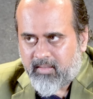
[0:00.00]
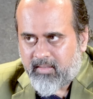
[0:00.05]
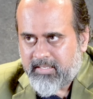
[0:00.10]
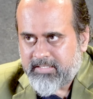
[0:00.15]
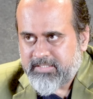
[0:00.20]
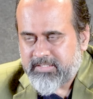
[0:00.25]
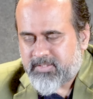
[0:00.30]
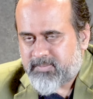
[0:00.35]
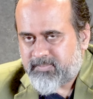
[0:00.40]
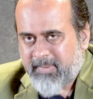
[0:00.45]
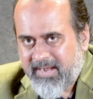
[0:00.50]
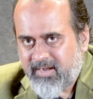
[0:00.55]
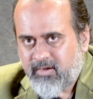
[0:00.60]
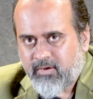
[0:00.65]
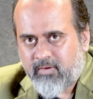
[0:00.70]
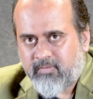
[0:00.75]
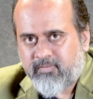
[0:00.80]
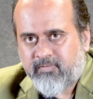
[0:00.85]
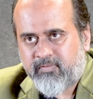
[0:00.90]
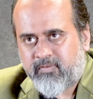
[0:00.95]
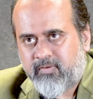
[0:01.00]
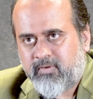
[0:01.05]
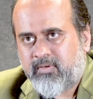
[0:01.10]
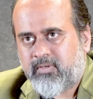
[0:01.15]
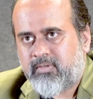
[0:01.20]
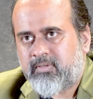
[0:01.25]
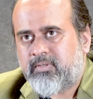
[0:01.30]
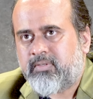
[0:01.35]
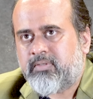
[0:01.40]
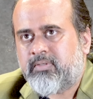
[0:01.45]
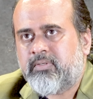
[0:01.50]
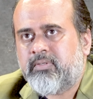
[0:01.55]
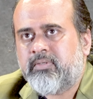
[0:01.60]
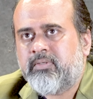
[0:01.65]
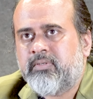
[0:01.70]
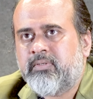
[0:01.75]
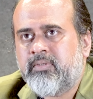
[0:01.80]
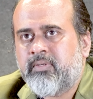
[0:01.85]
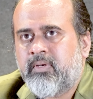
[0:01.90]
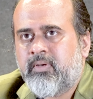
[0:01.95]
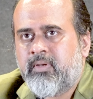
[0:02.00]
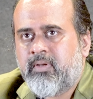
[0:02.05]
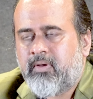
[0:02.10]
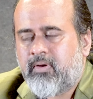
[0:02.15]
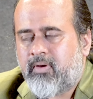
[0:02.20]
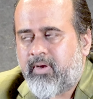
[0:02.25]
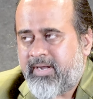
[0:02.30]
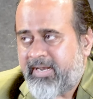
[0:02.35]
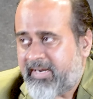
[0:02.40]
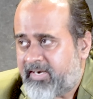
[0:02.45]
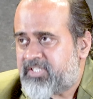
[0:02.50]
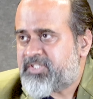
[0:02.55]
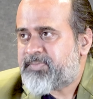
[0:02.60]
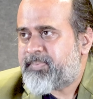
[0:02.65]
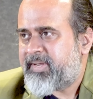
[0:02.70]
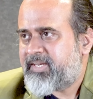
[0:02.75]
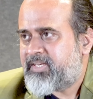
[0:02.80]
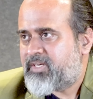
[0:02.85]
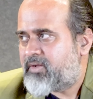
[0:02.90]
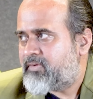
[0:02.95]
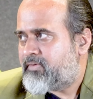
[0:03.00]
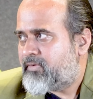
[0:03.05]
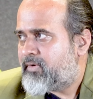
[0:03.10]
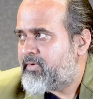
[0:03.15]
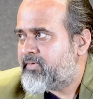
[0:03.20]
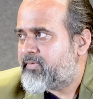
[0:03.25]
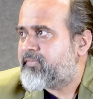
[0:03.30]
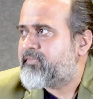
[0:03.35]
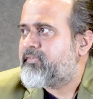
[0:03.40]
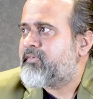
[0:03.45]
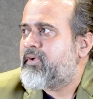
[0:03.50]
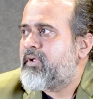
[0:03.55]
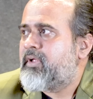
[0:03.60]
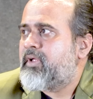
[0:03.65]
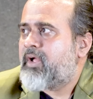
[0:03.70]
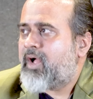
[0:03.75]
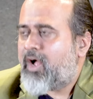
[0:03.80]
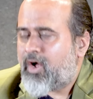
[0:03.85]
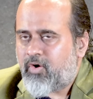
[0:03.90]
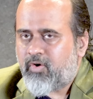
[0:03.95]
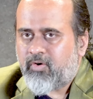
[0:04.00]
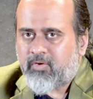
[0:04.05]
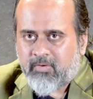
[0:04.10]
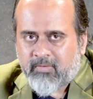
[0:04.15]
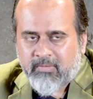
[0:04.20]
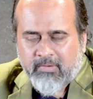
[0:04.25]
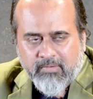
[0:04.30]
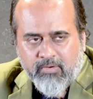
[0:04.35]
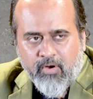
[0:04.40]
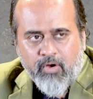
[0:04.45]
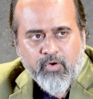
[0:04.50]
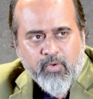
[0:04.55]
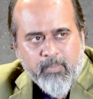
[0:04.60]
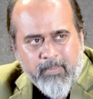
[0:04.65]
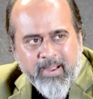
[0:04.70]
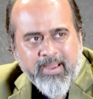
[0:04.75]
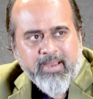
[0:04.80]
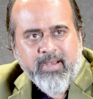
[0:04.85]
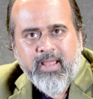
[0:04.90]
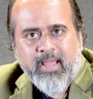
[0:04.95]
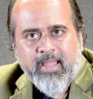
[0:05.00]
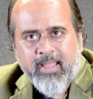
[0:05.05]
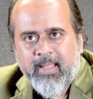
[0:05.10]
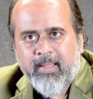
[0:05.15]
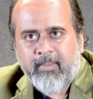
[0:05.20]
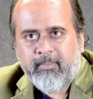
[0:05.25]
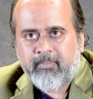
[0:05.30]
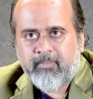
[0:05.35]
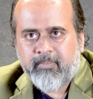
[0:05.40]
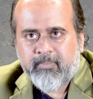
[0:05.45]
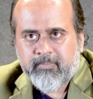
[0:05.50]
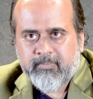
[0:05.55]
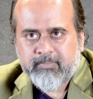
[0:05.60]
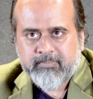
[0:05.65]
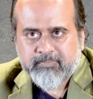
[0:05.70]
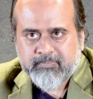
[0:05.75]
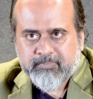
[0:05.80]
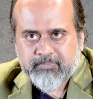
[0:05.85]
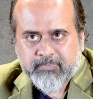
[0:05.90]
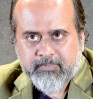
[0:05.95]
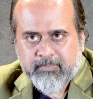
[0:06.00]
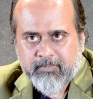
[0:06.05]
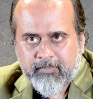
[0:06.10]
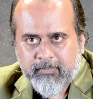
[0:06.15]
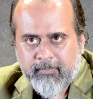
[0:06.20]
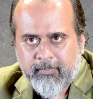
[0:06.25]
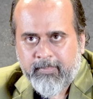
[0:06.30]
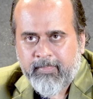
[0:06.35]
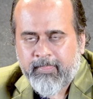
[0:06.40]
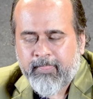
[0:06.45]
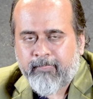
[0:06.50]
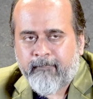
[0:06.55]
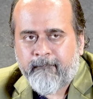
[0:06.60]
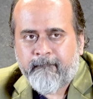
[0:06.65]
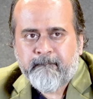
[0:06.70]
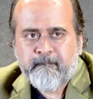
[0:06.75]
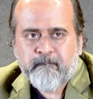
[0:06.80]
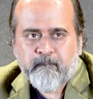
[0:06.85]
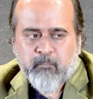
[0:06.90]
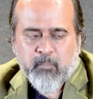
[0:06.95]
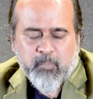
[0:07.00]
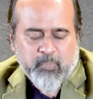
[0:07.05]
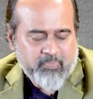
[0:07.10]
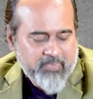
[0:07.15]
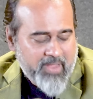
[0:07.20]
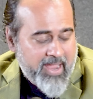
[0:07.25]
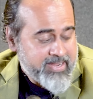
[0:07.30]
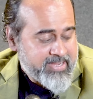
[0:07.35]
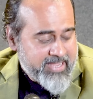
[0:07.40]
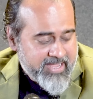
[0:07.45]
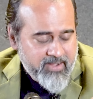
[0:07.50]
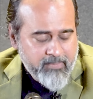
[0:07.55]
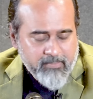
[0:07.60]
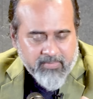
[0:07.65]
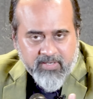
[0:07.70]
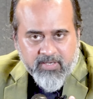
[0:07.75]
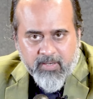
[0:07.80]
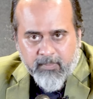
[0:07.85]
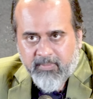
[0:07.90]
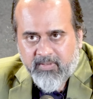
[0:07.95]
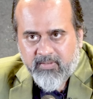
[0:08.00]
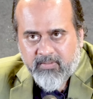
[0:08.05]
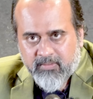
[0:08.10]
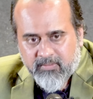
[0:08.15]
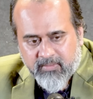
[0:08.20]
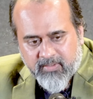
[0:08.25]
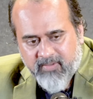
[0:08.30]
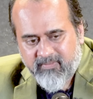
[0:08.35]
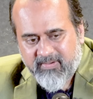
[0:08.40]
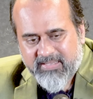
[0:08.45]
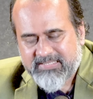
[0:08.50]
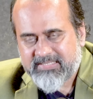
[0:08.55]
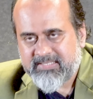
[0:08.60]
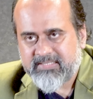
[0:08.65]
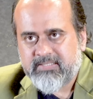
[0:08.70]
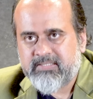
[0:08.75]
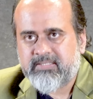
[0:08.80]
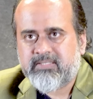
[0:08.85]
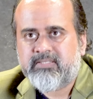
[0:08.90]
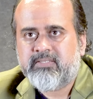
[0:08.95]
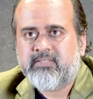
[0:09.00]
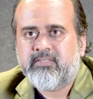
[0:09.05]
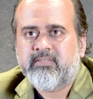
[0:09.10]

In spite of uh, and irrespective of how occupied I am, hmm, I carry multiple devices